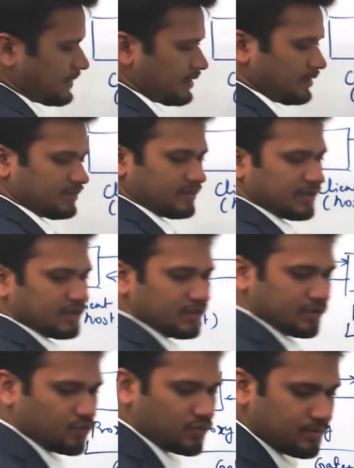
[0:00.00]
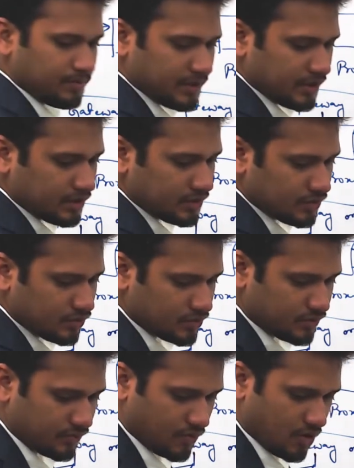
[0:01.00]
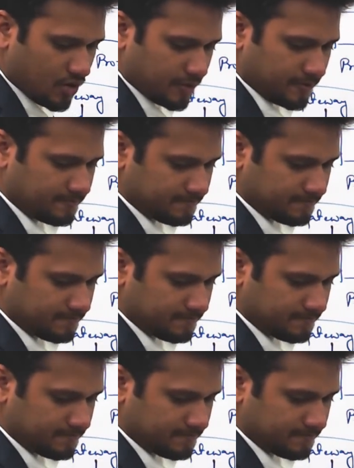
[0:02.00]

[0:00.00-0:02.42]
then it will be used for